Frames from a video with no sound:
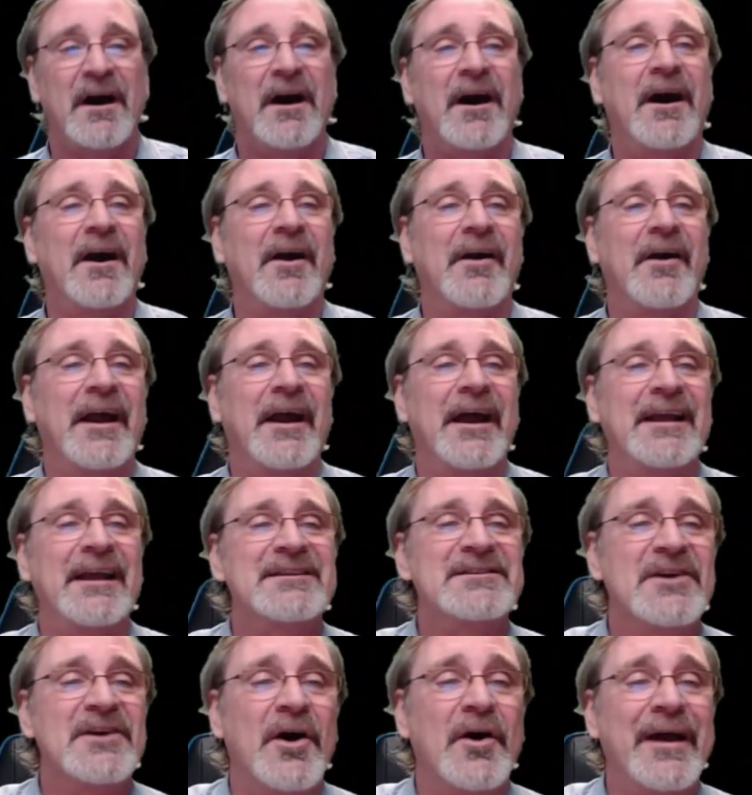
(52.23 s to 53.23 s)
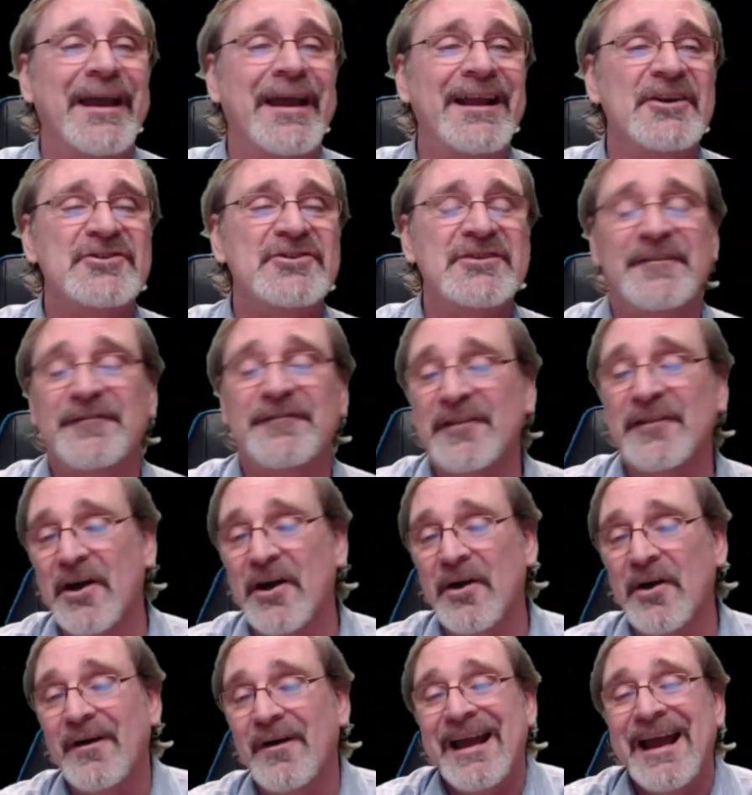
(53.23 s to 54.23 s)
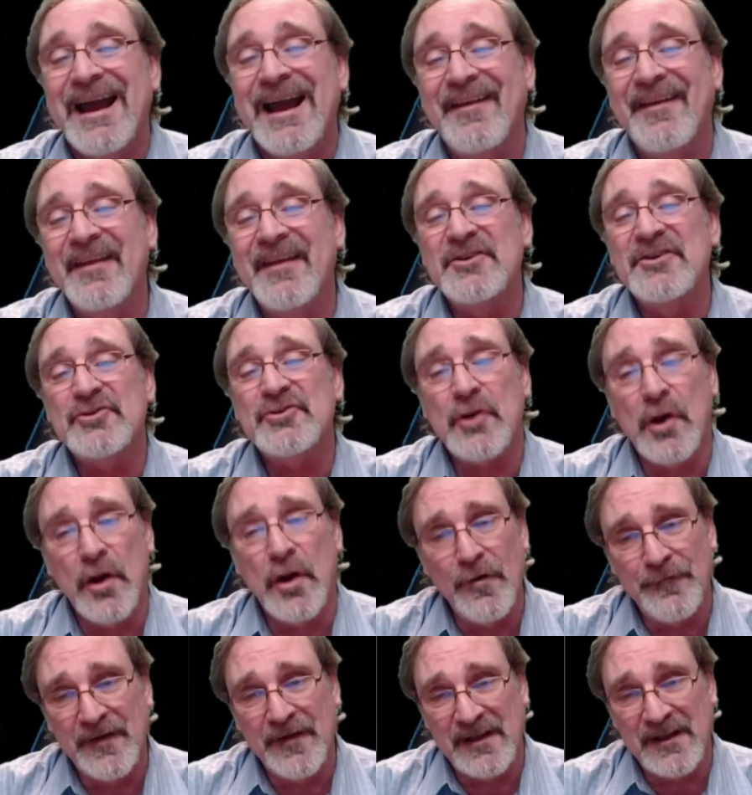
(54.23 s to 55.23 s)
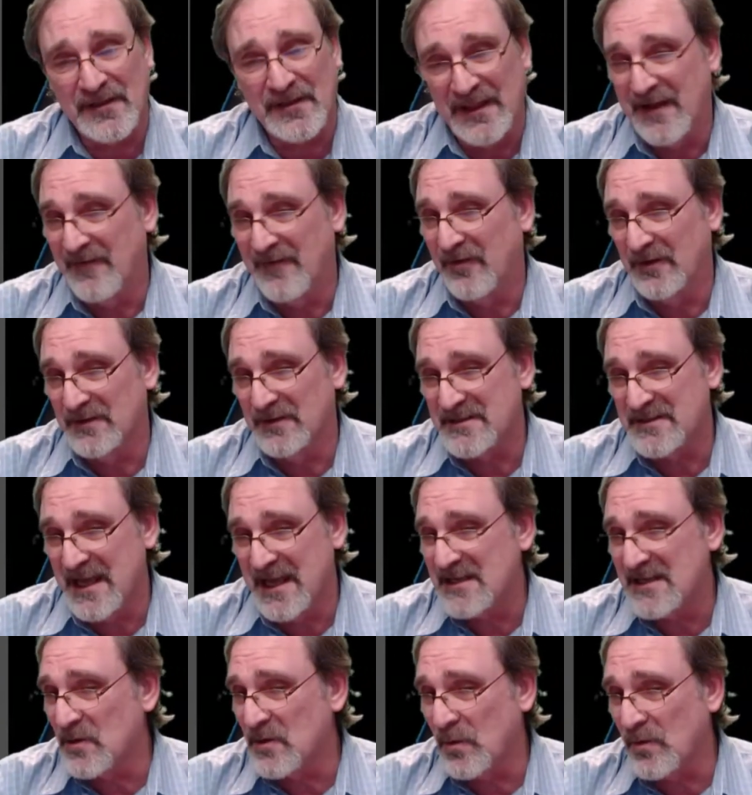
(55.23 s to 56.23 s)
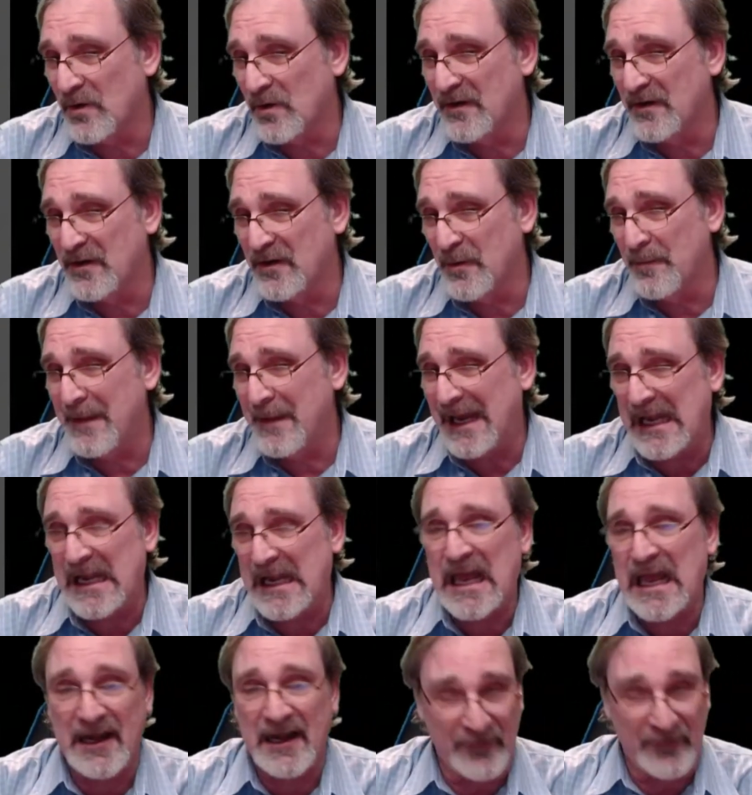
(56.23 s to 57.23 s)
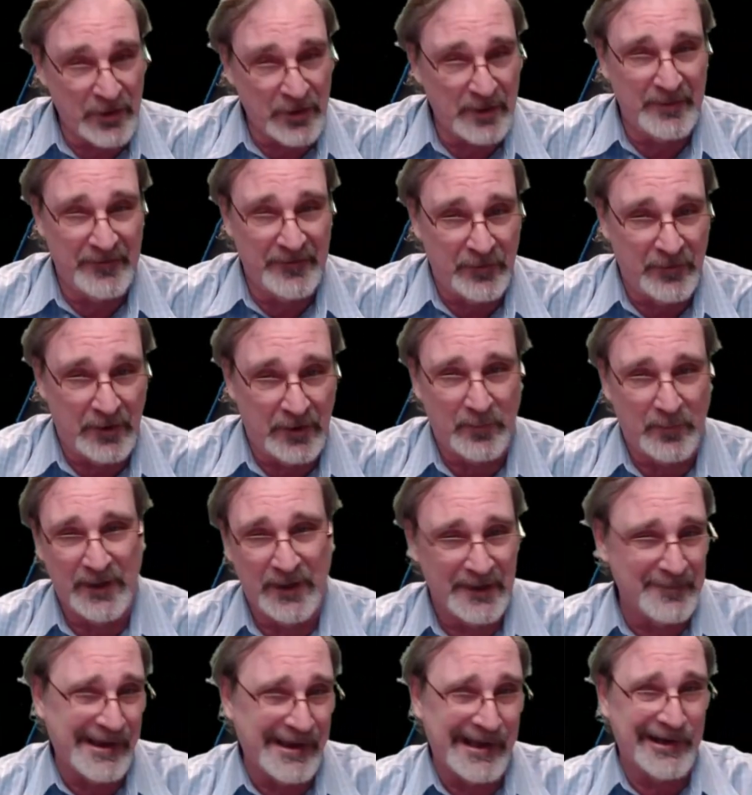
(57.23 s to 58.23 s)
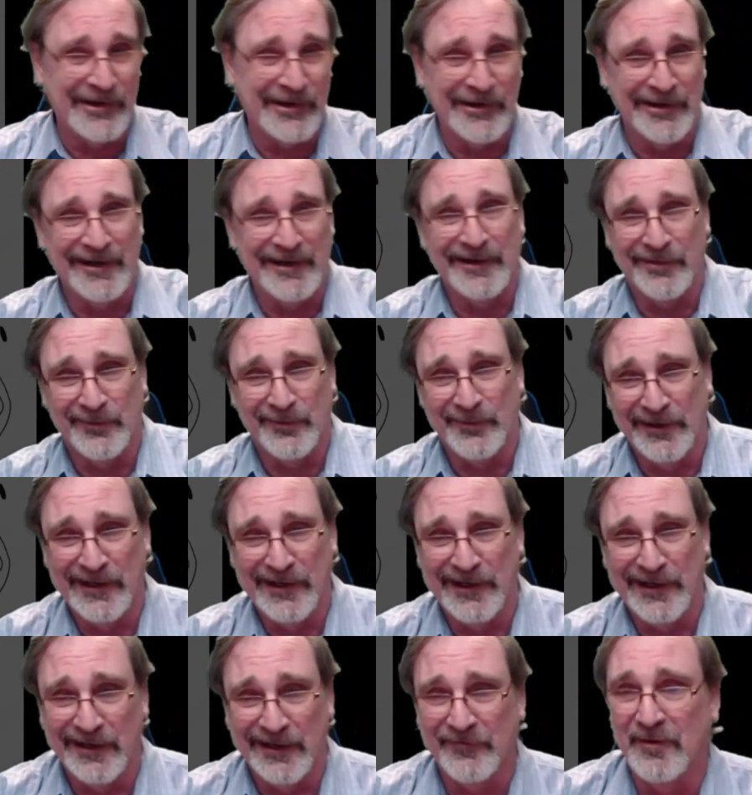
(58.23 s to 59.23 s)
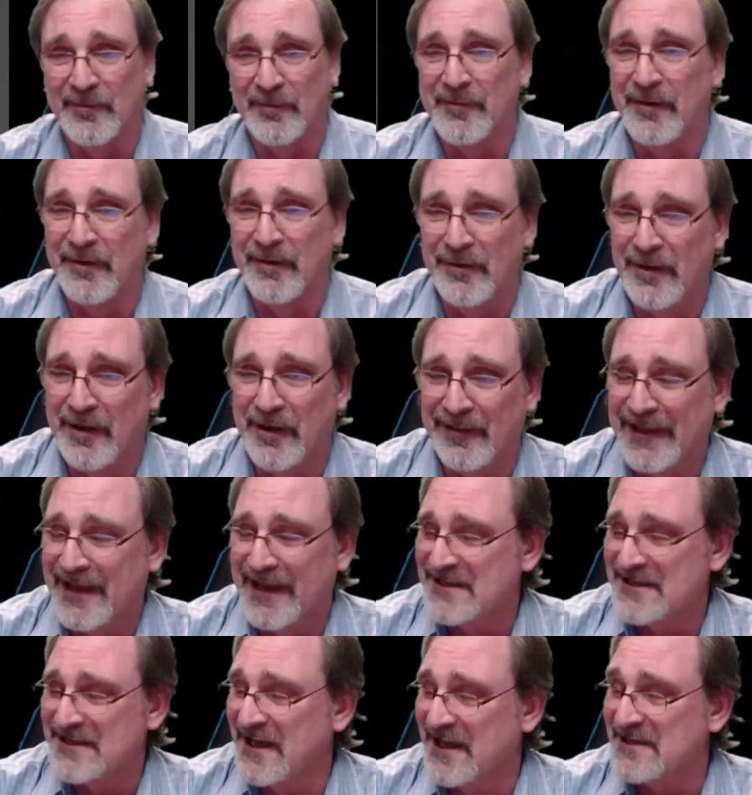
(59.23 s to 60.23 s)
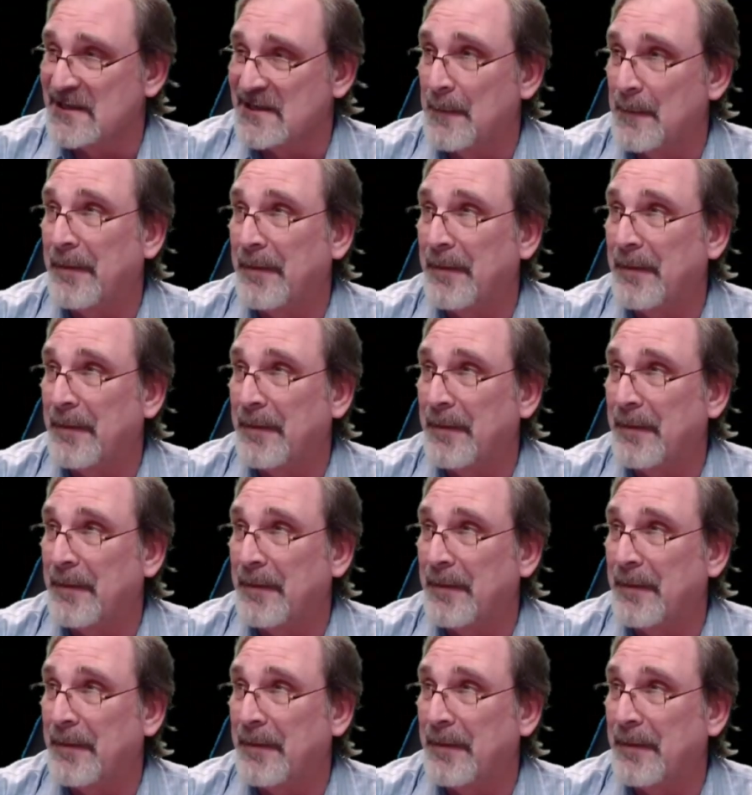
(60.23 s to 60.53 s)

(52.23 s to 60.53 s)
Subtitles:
All right, so energy flow. And then trophic levels, that's a word that you may not have heard before. Well, you might have heard it in the reading from last lesson.